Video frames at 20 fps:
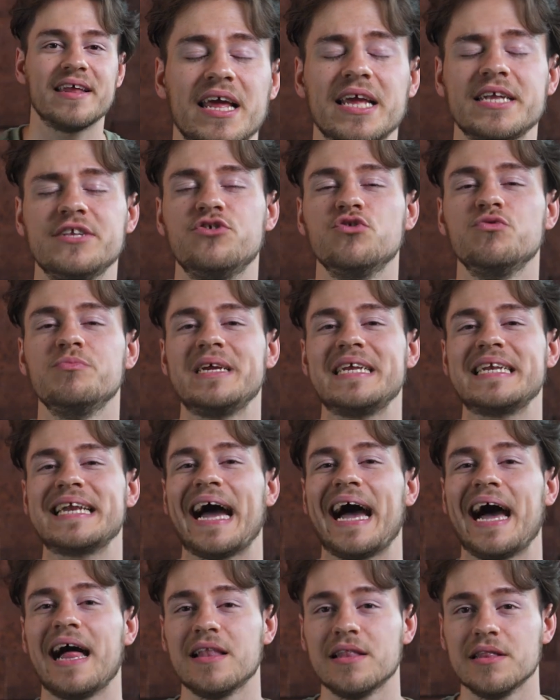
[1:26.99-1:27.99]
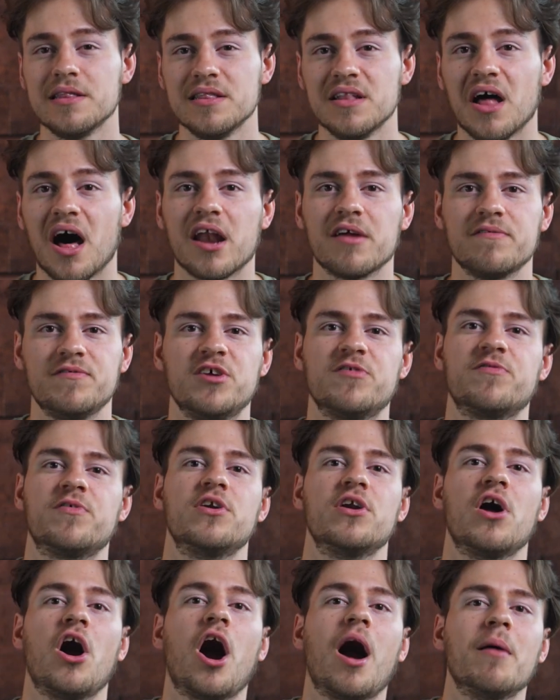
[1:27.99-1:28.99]
and I do mean a lot, of
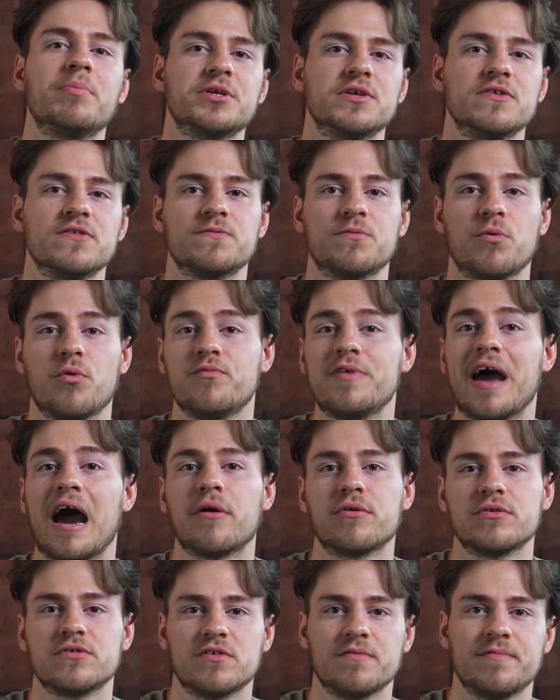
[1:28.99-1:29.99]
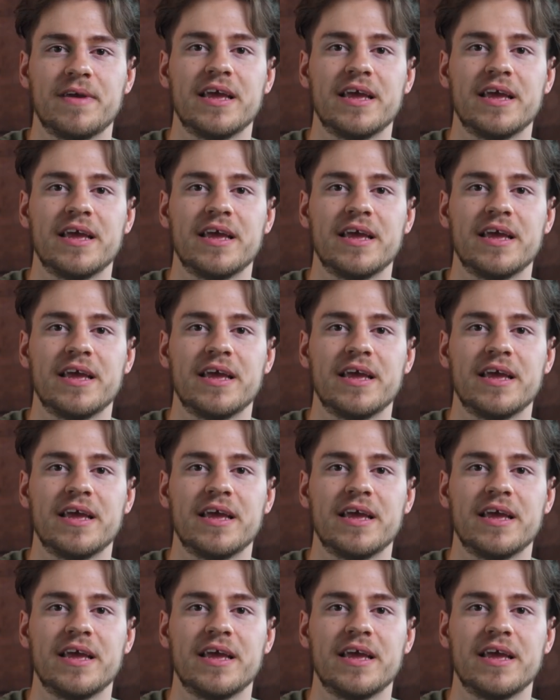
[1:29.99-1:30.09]
different options for routers